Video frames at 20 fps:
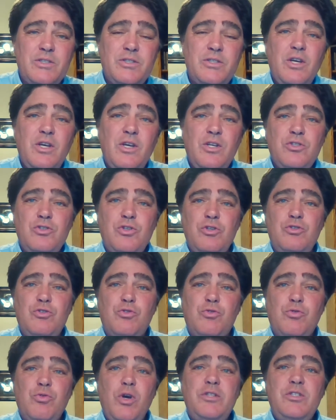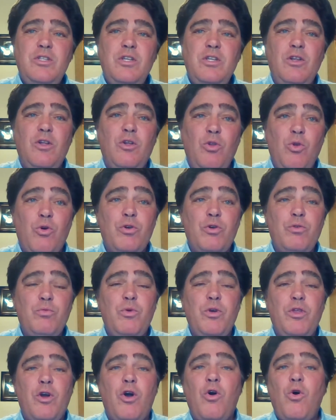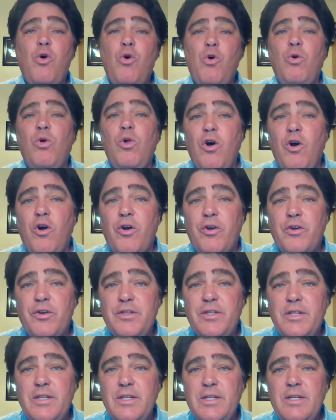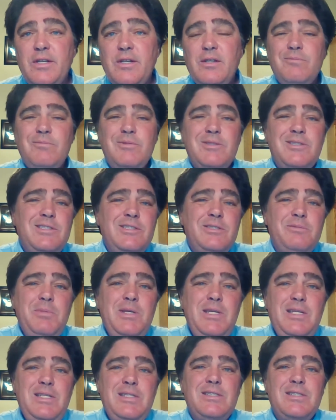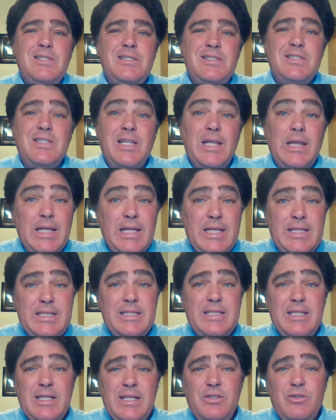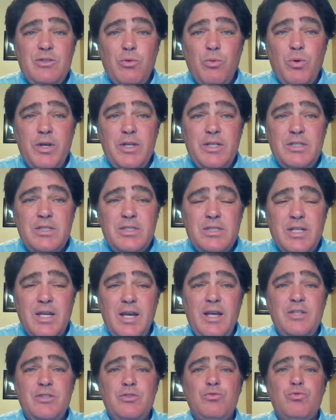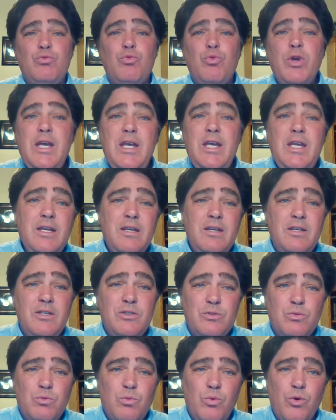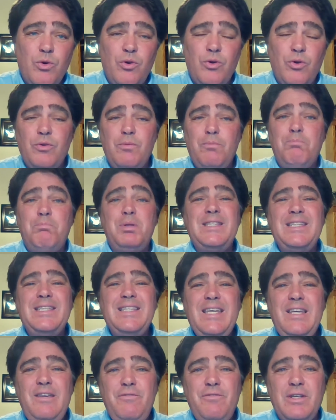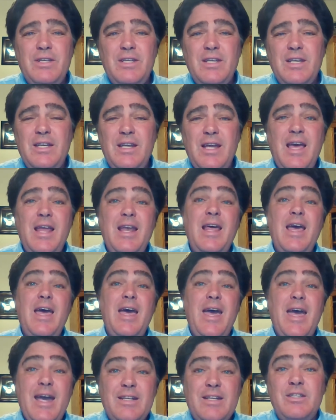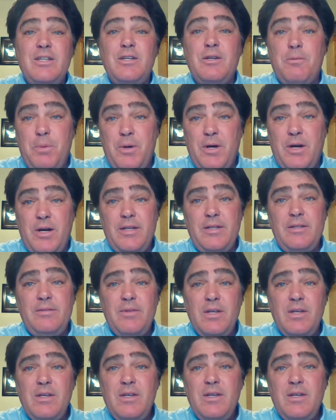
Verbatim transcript: us to trust in the Lord with our whole heart. What this means is listening to what he says, reading his word, believing it, and acting upon it.